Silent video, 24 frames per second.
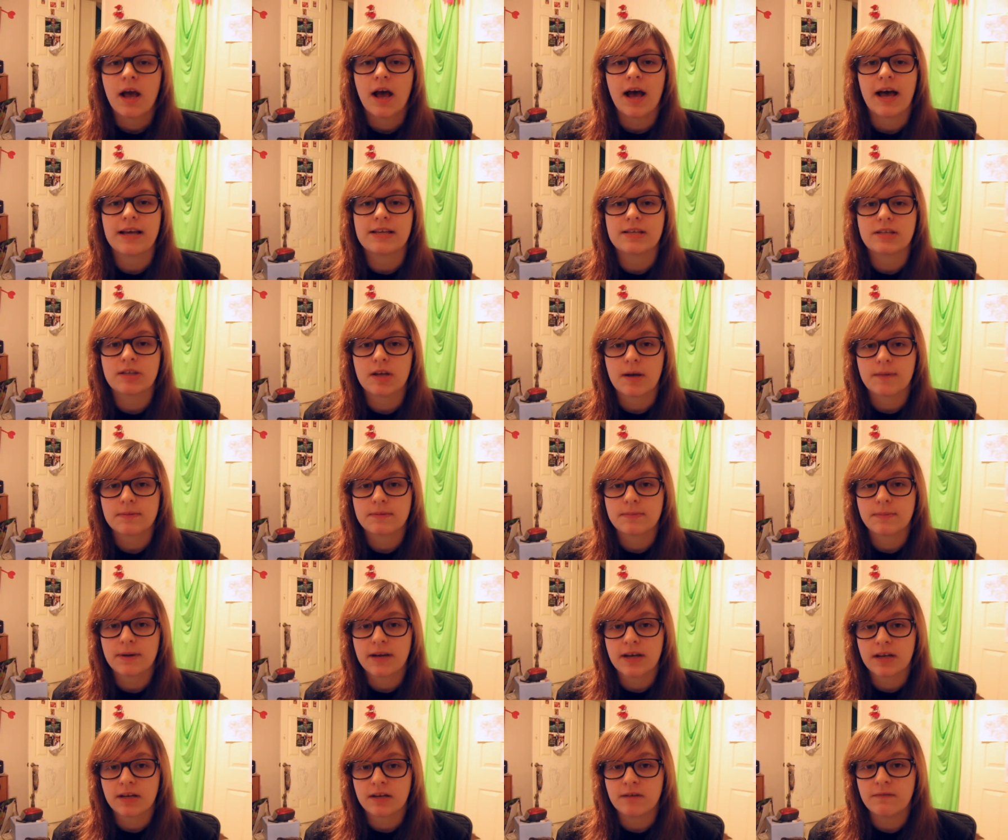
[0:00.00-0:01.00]
I stopped
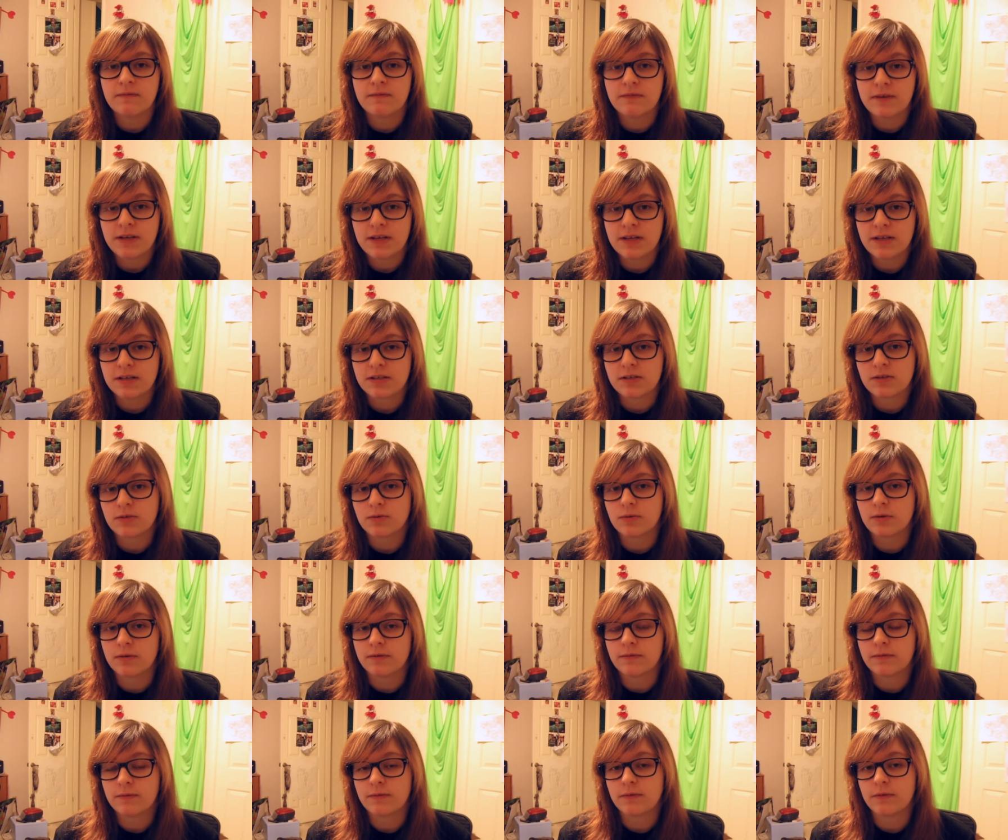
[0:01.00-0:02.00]
by a convenience
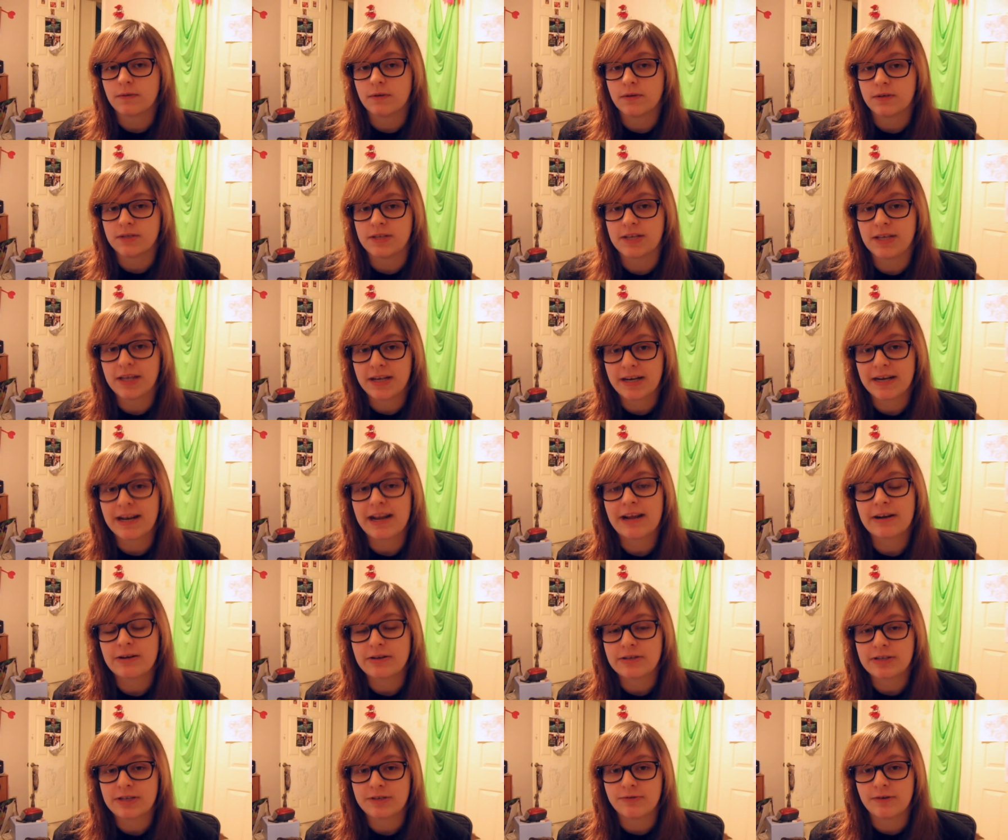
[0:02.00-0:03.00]
store to get an
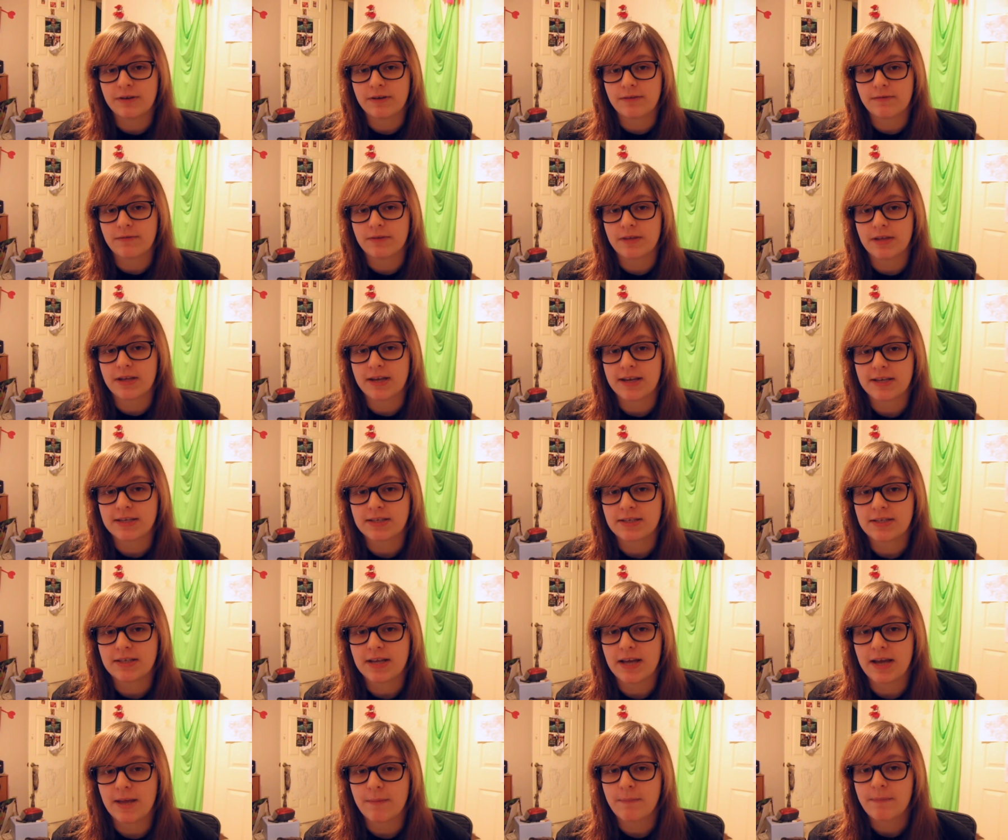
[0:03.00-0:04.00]
energy drink for the next
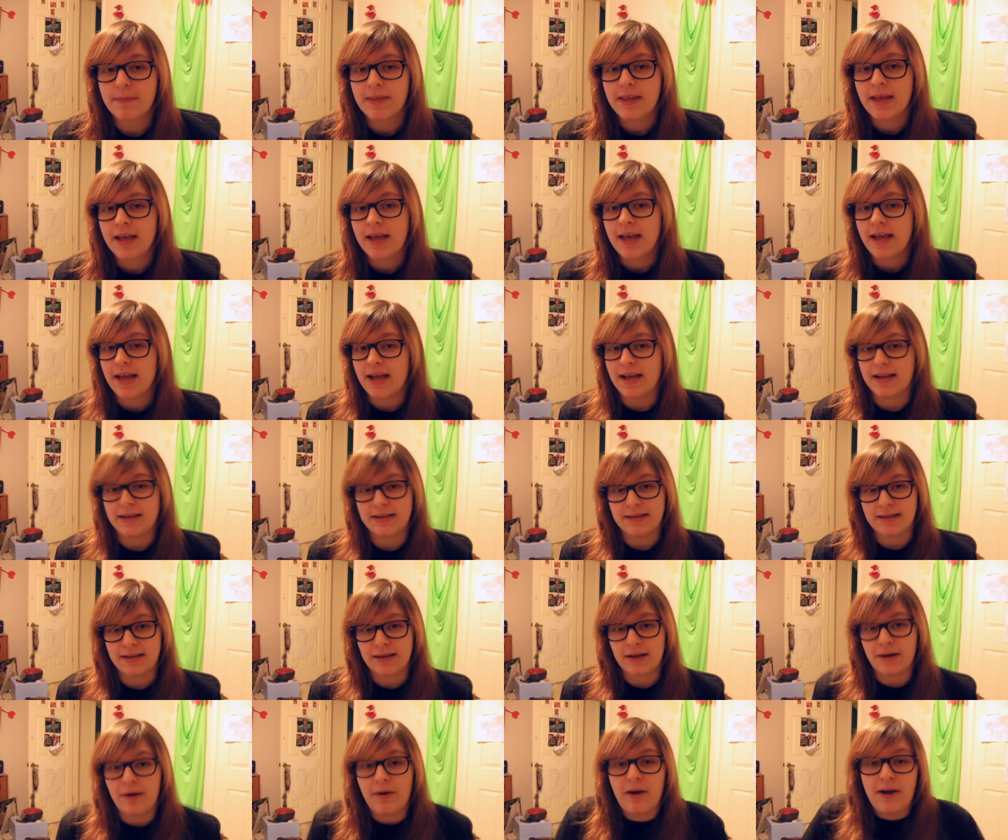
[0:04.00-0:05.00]
day, and
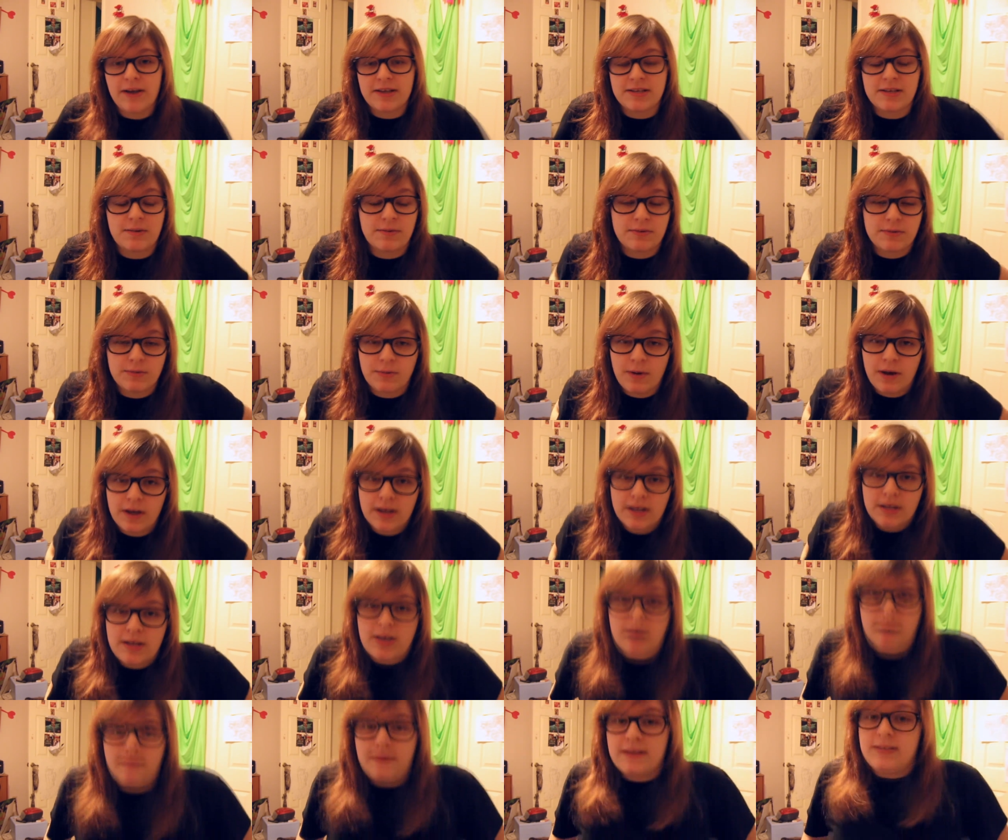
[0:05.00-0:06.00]
as I was
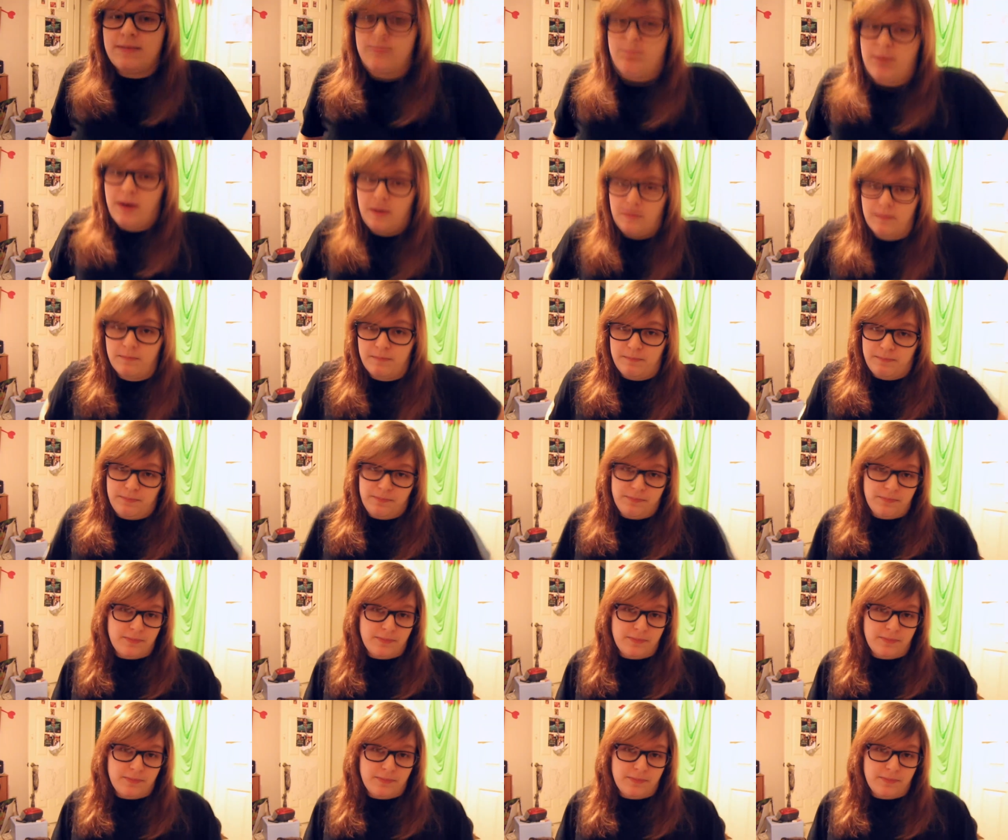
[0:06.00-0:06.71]
walking up, it's about